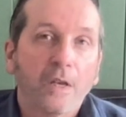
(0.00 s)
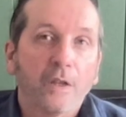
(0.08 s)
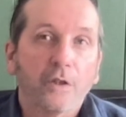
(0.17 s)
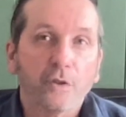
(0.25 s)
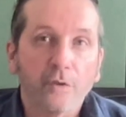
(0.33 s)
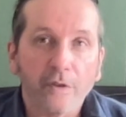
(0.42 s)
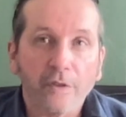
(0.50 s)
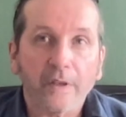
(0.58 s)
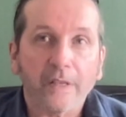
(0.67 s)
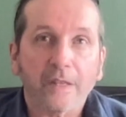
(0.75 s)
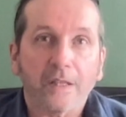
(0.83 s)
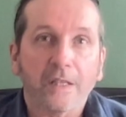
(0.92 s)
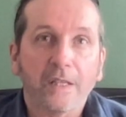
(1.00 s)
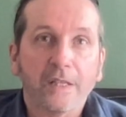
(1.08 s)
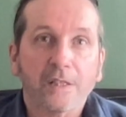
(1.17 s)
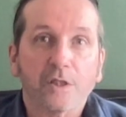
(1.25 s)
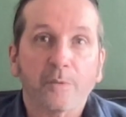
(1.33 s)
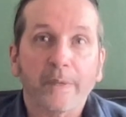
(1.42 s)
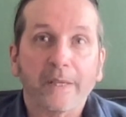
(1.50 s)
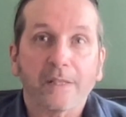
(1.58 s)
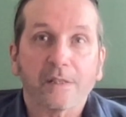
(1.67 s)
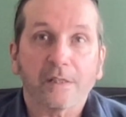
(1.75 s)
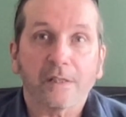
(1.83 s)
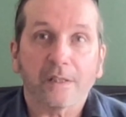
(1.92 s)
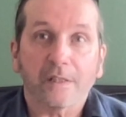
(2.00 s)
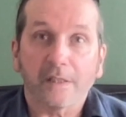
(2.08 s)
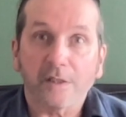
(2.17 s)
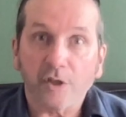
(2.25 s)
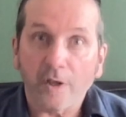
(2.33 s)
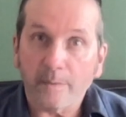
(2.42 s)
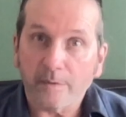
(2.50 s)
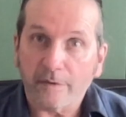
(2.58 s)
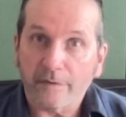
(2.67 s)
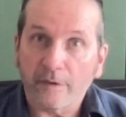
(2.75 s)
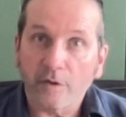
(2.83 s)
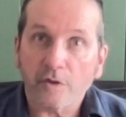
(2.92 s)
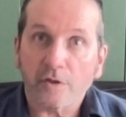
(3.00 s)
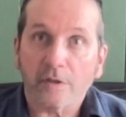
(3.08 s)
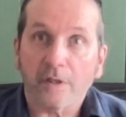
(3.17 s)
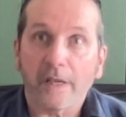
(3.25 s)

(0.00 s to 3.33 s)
The other thing that needs to be considered in terms of function